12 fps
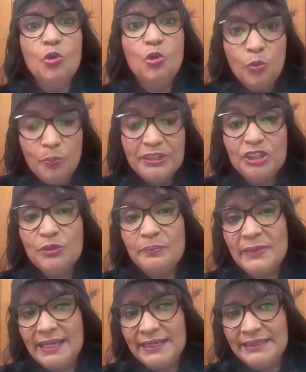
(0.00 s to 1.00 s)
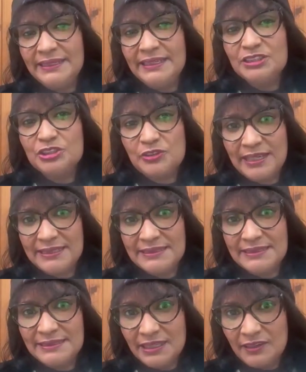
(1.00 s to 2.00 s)
Open your mind and try
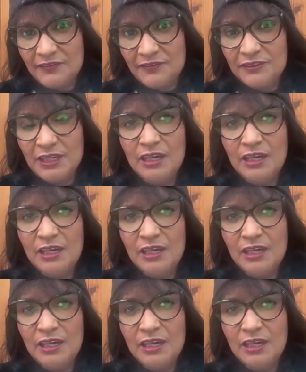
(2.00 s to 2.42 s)
stuff.